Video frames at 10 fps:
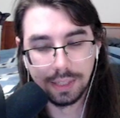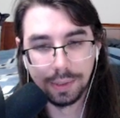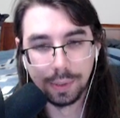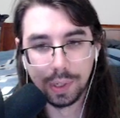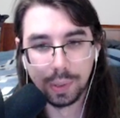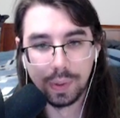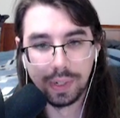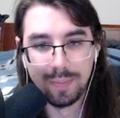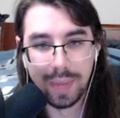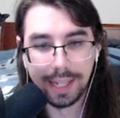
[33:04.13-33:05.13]
you don't
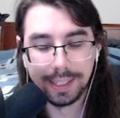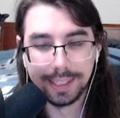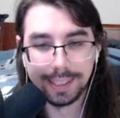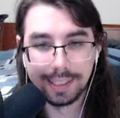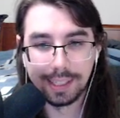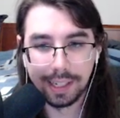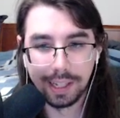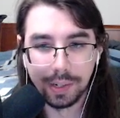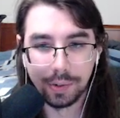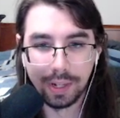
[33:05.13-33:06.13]
imagine it
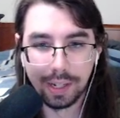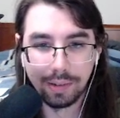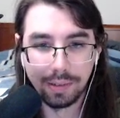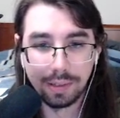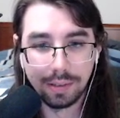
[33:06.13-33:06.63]
sticking around.